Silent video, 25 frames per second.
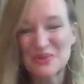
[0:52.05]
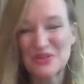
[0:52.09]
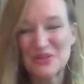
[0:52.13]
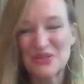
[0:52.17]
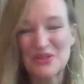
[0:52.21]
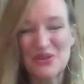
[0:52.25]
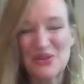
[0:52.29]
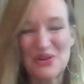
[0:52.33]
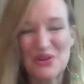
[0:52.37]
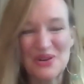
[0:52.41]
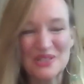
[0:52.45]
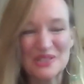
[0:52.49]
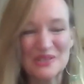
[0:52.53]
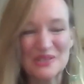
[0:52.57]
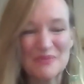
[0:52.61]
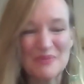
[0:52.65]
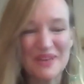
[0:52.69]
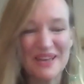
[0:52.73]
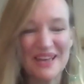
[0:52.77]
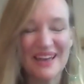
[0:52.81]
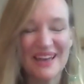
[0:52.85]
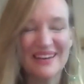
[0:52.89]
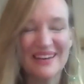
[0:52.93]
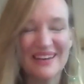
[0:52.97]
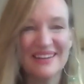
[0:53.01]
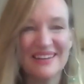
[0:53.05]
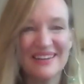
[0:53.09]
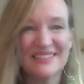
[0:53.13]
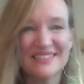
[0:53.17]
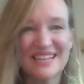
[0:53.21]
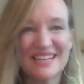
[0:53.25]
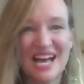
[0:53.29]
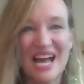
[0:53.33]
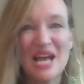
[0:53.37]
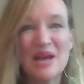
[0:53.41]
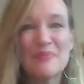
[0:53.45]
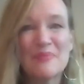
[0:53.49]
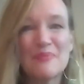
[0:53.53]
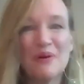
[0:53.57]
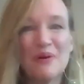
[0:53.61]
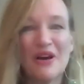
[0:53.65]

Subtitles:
of course, be any type